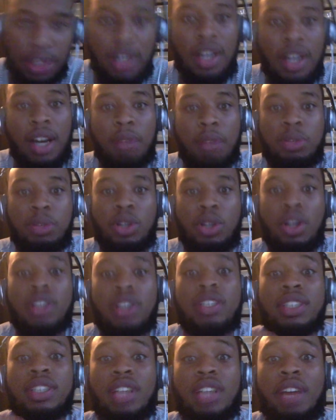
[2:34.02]
I'm sorry,
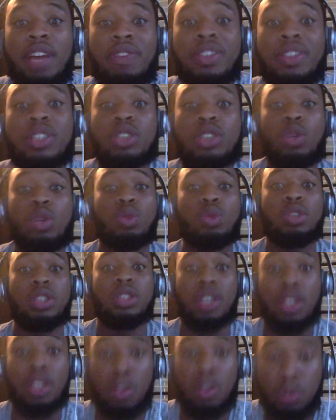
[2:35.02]
Steph is so
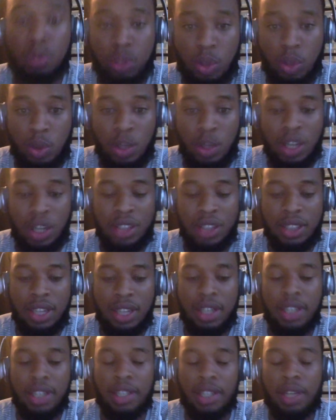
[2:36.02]
skilled. So let's not
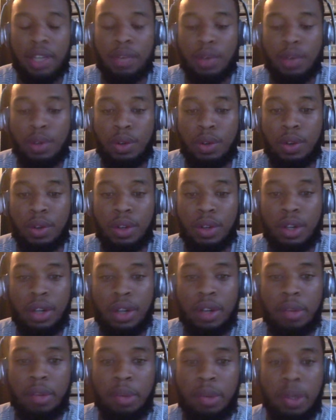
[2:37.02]
get that wrong.
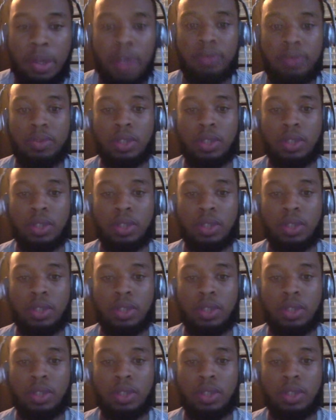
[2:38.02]
But